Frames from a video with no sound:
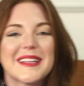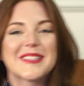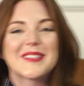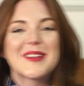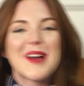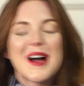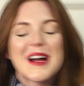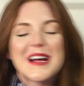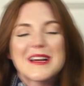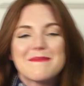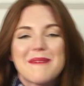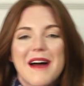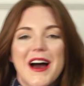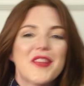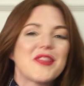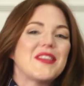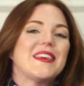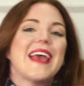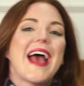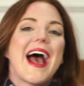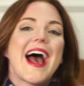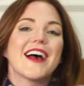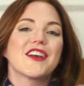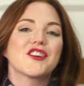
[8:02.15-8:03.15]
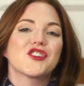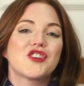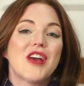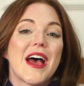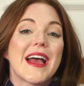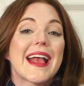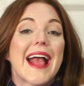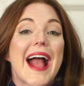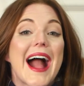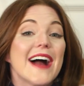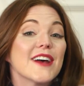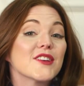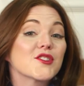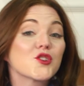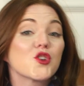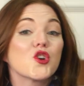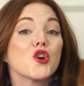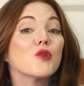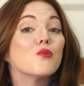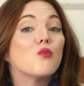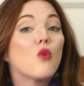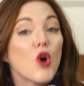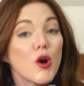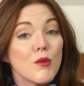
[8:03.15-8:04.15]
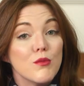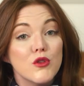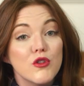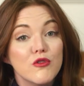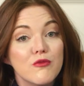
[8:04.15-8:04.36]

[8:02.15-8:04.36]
Let's talk about the #AskHerMore